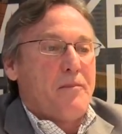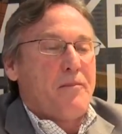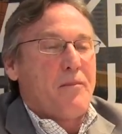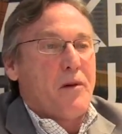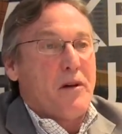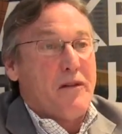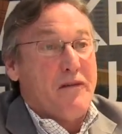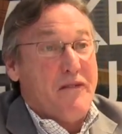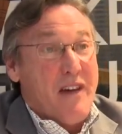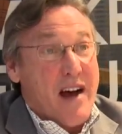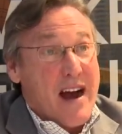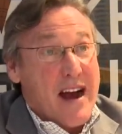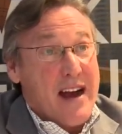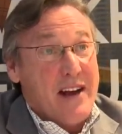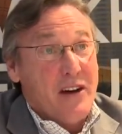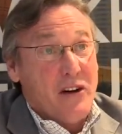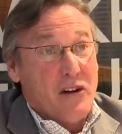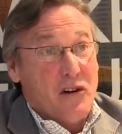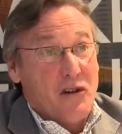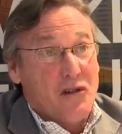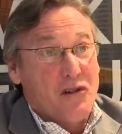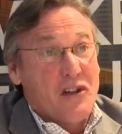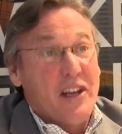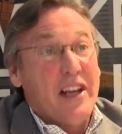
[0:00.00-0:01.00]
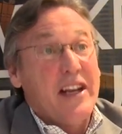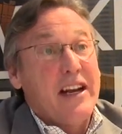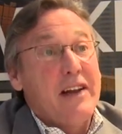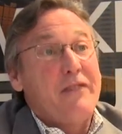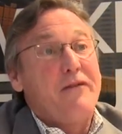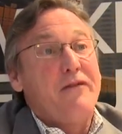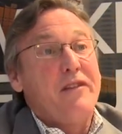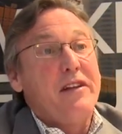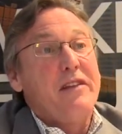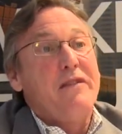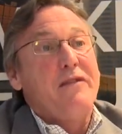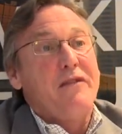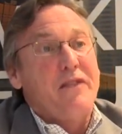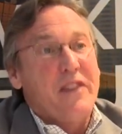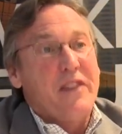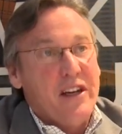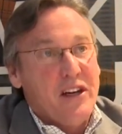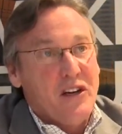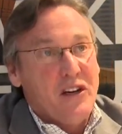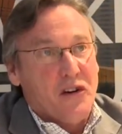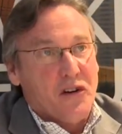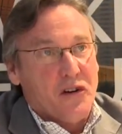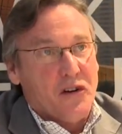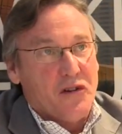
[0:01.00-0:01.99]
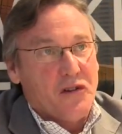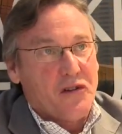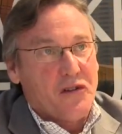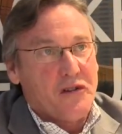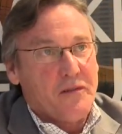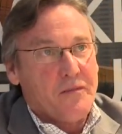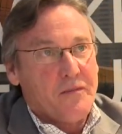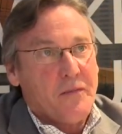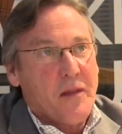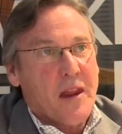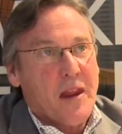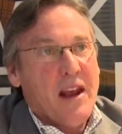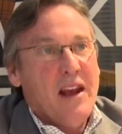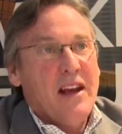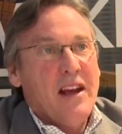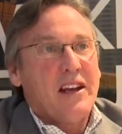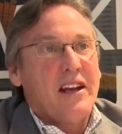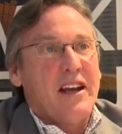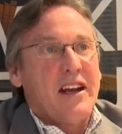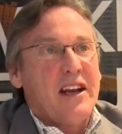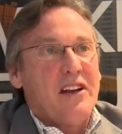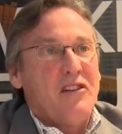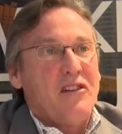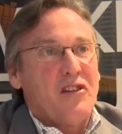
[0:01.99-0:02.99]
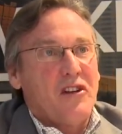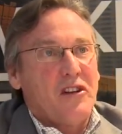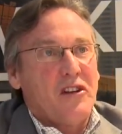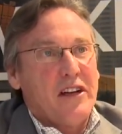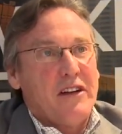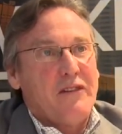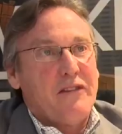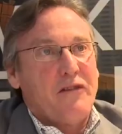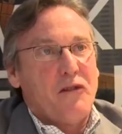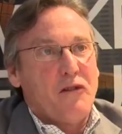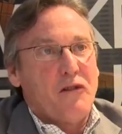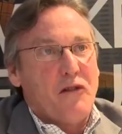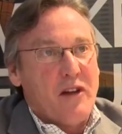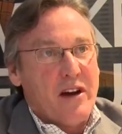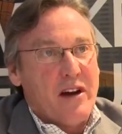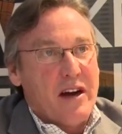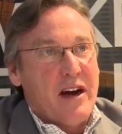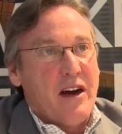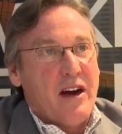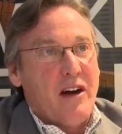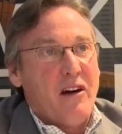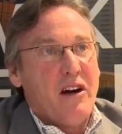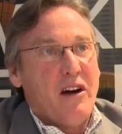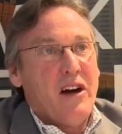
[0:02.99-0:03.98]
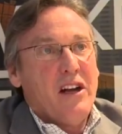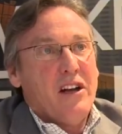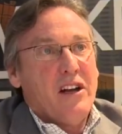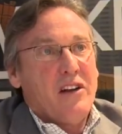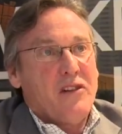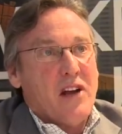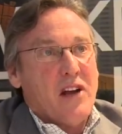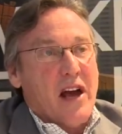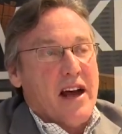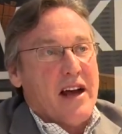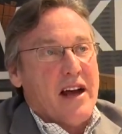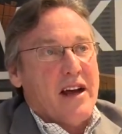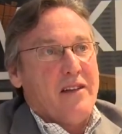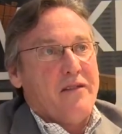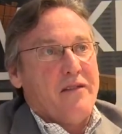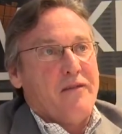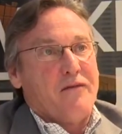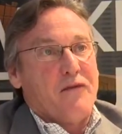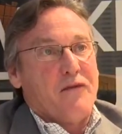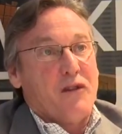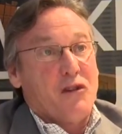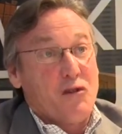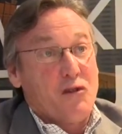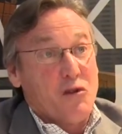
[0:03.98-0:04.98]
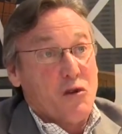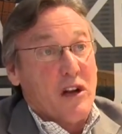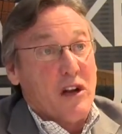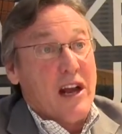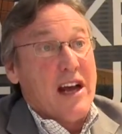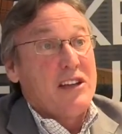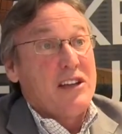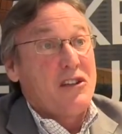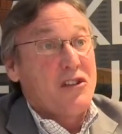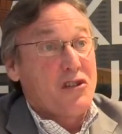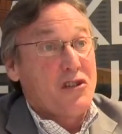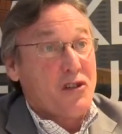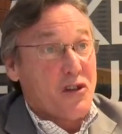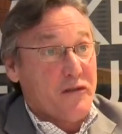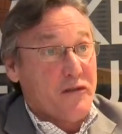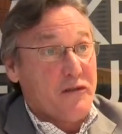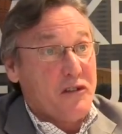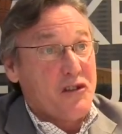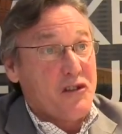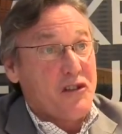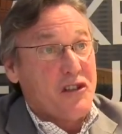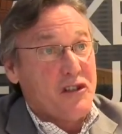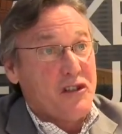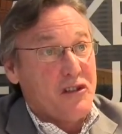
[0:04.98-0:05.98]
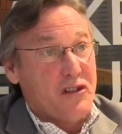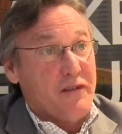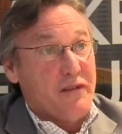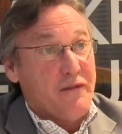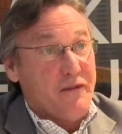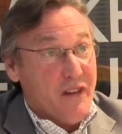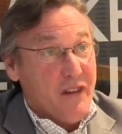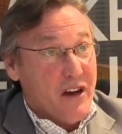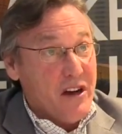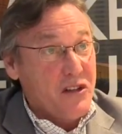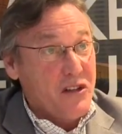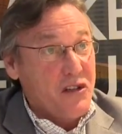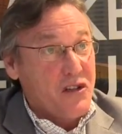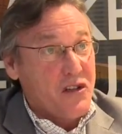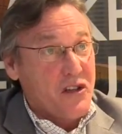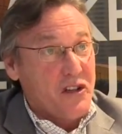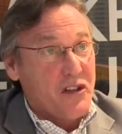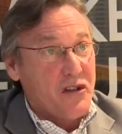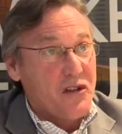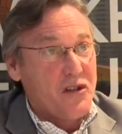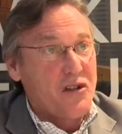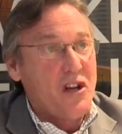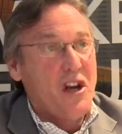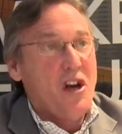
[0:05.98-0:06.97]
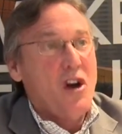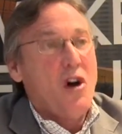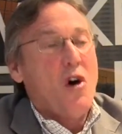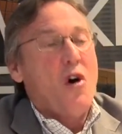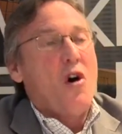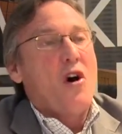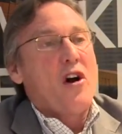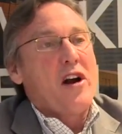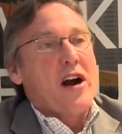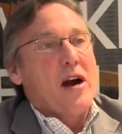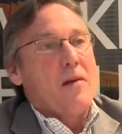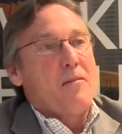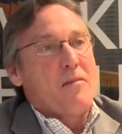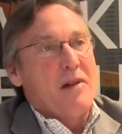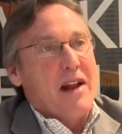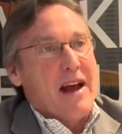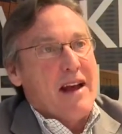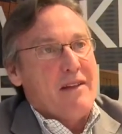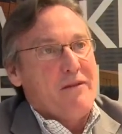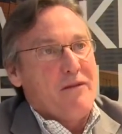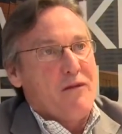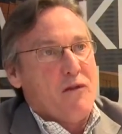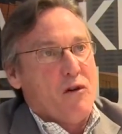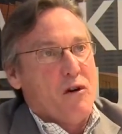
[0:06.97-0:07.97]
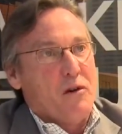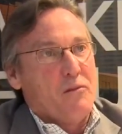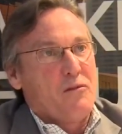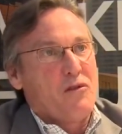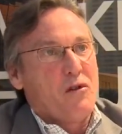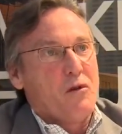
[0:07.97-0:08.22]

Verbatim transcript: providers, NFV vendors, can deliver their virtualized services and functions on our platform.